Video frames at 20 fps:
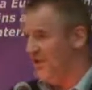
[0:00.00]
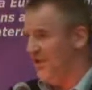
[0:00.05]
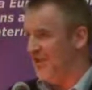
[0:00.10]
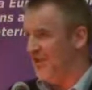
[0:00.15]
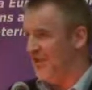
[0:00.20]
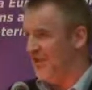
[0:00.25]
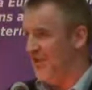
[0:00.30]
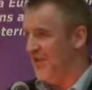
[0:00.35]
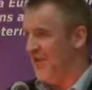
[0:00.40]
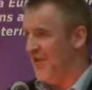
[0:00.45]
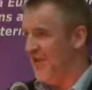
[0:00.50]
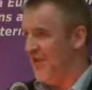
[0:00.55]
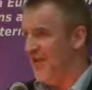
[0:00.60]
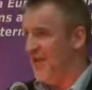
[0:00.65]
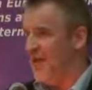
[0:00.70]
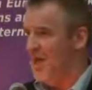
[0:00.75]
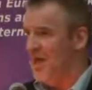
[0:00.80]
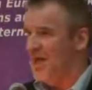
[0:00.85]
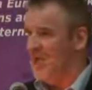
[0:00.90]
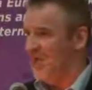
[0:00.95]
teaching,
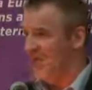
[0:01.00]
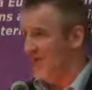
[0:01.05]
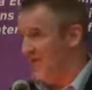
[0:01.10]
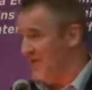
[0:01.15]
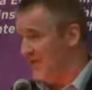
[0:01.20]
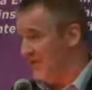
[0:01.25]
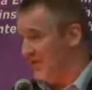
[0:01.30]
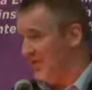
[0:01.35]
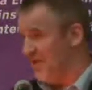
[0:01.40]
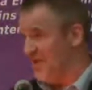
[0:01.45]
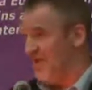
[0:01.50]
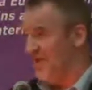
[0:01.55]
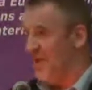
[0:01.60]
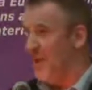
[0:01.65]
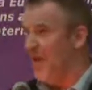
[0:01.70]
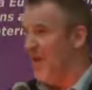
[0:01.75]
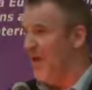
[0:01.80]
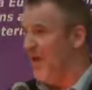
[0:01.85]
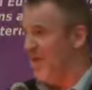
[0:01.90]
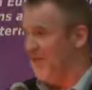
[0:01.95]
soliciting,
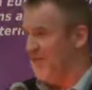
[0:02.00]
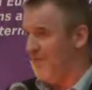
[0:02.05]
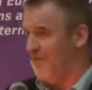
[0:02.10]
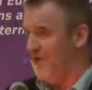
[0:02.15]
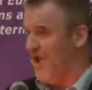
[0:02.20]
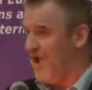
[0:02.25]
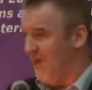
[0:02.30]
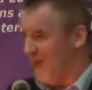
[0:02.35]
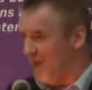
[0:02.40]
whatever.